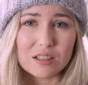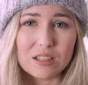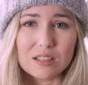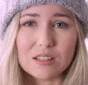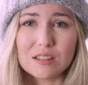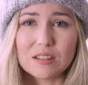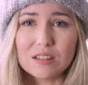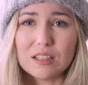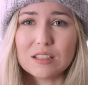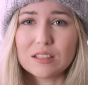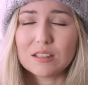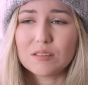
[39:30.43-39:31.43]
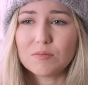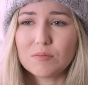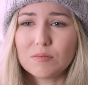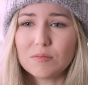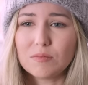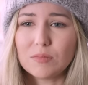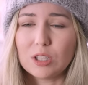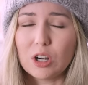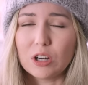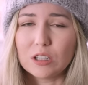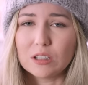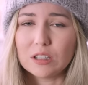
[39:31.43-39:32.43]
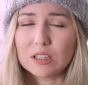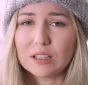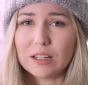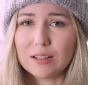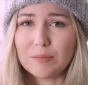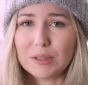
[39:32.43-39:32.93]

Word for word: This this yarn um,